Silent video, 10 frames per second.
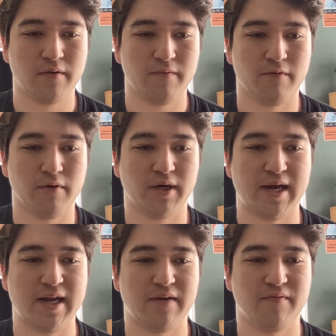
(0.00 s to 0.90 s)
for
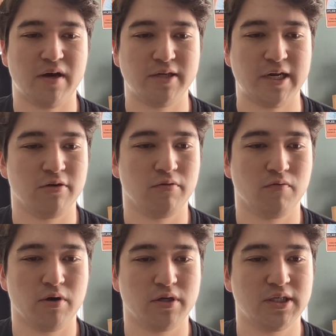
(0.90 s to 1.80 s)
getting validator
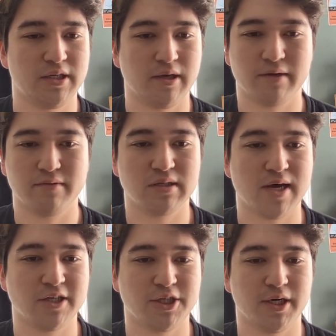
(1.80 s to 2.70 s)
rewards and dealing with
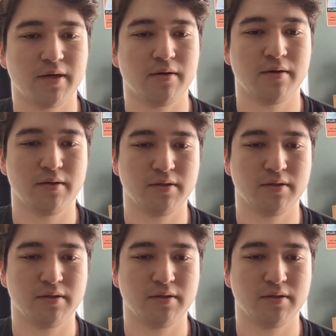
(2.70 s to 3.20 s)
slashing?